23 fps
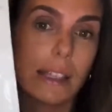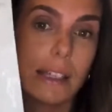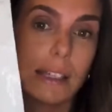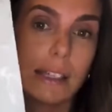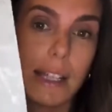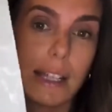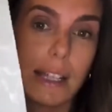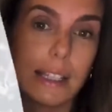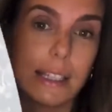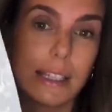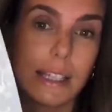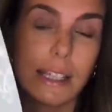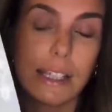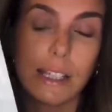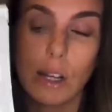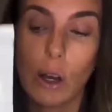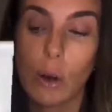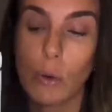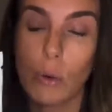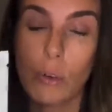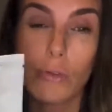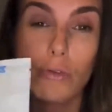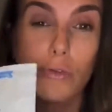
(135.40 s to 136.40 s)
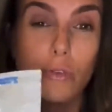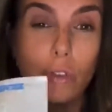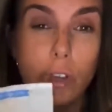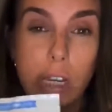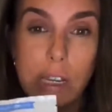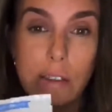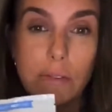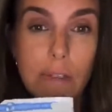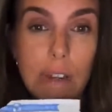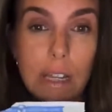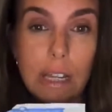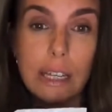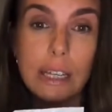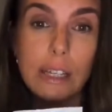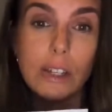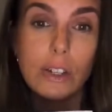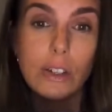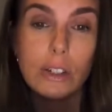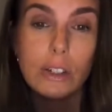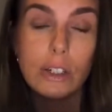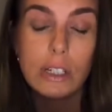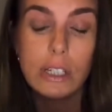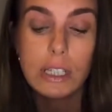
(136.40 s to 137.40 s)
the Dead Sea Salt, were really, really
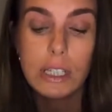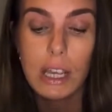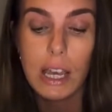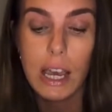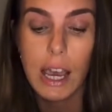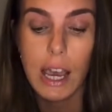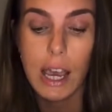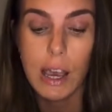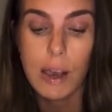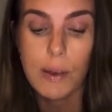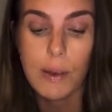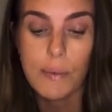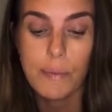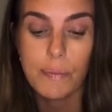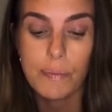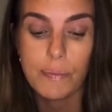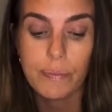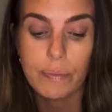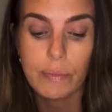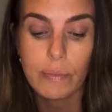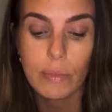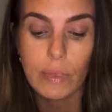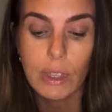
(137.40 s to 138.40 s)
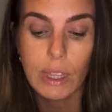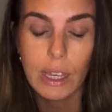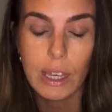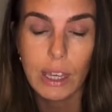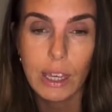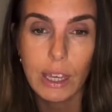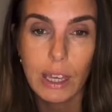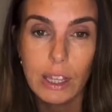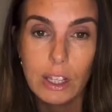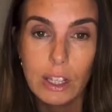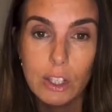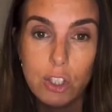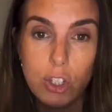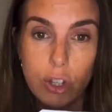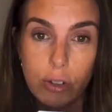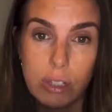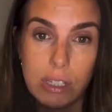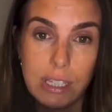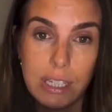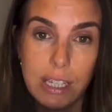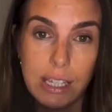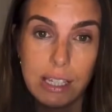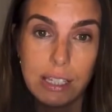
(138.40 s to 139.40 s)
good um,
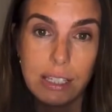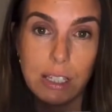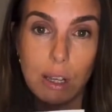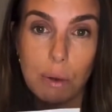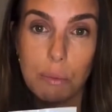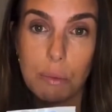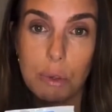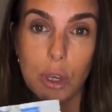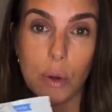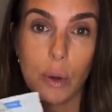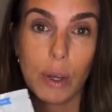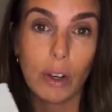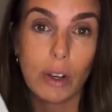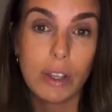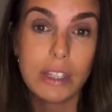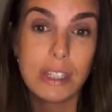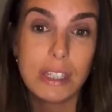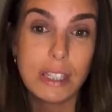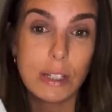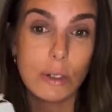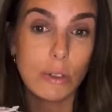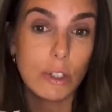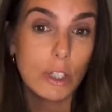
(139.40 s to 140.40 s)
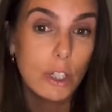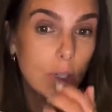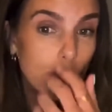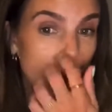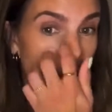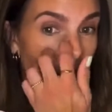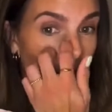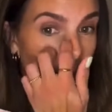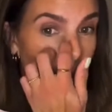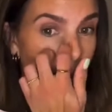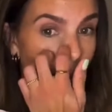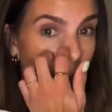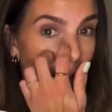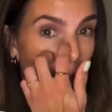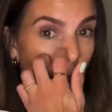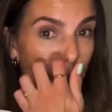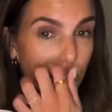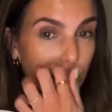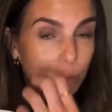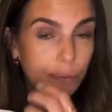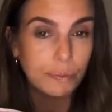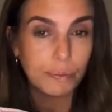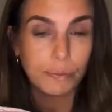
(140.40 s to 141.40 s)
during TSW and I still use them
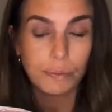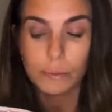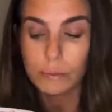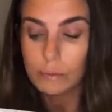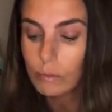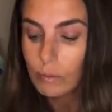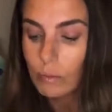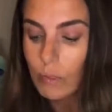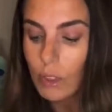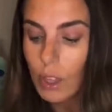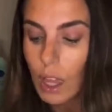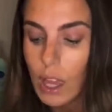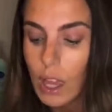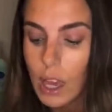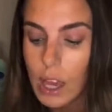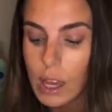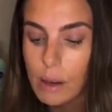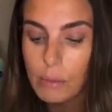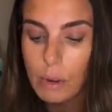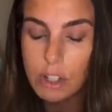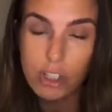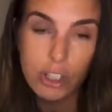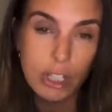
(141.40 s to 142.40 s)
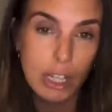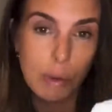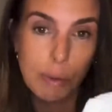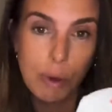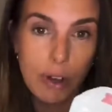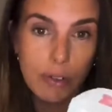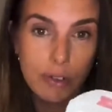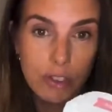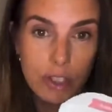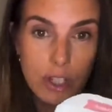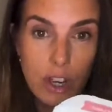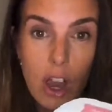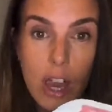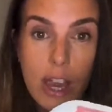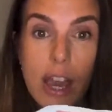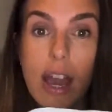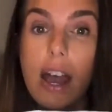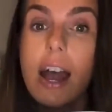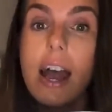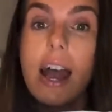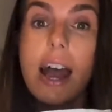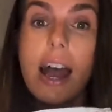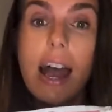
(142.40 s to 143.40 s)
now. Um, I just had a bath tonight
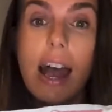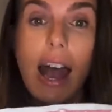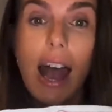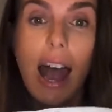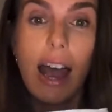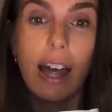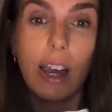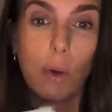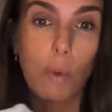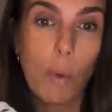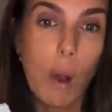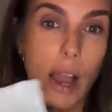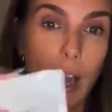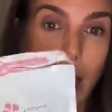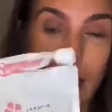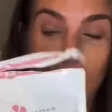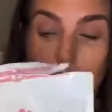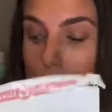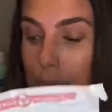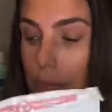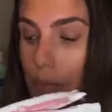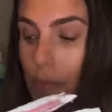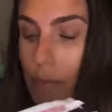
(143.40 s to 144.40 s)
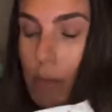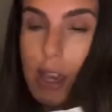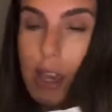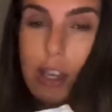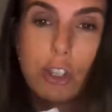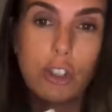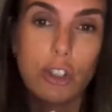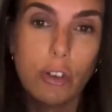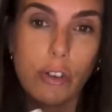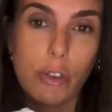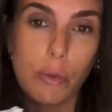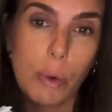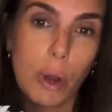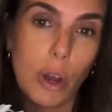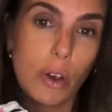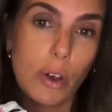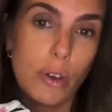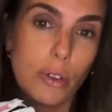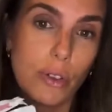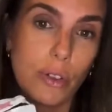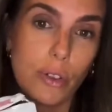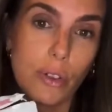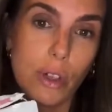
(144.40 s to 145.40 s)
and I whack in a mixture of the
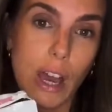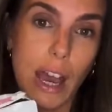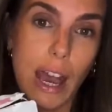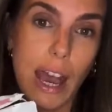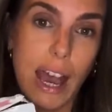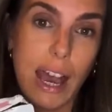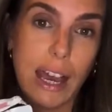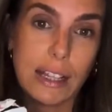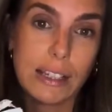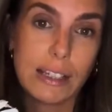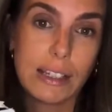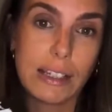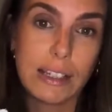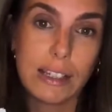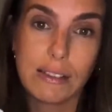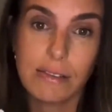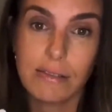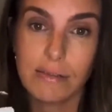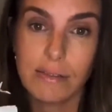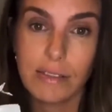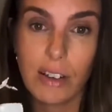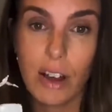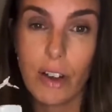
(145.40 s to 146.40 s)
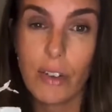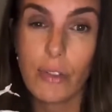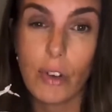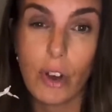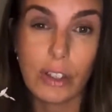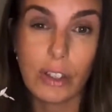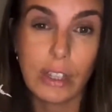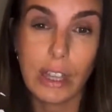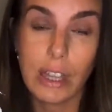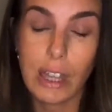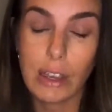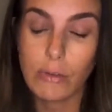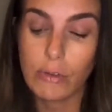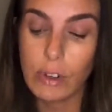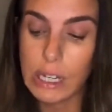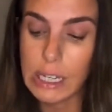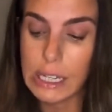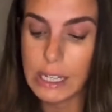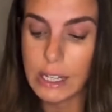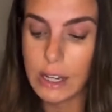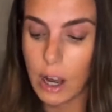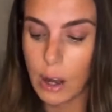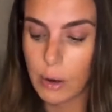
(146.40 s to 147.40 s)
both and I find that they
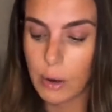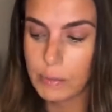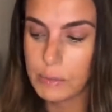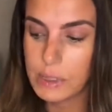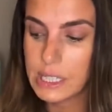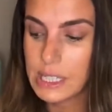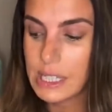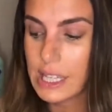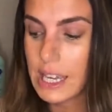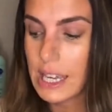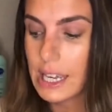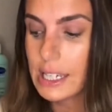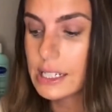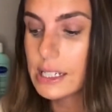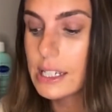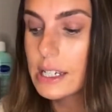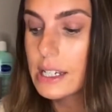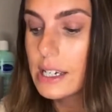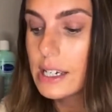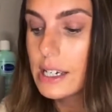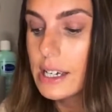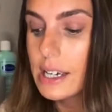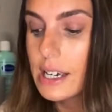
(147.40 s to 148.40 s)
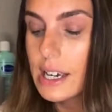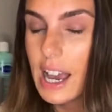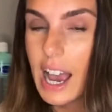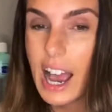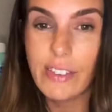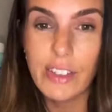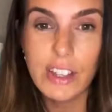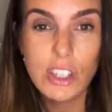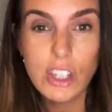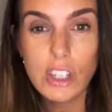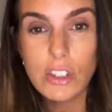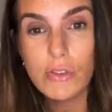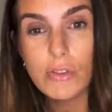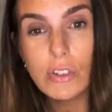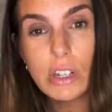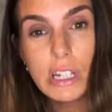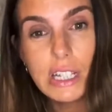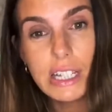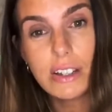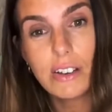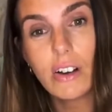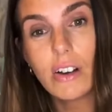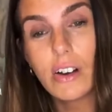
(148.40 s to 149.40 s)
really calm the skin and they're just
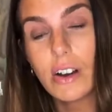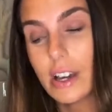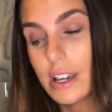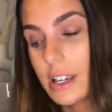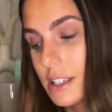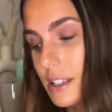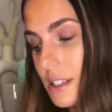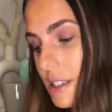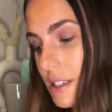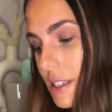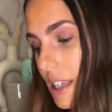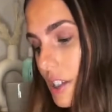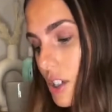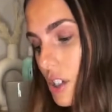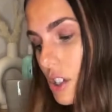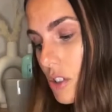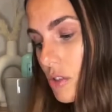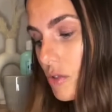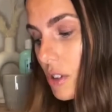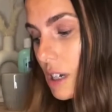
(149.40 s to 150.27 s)
really nice. They're just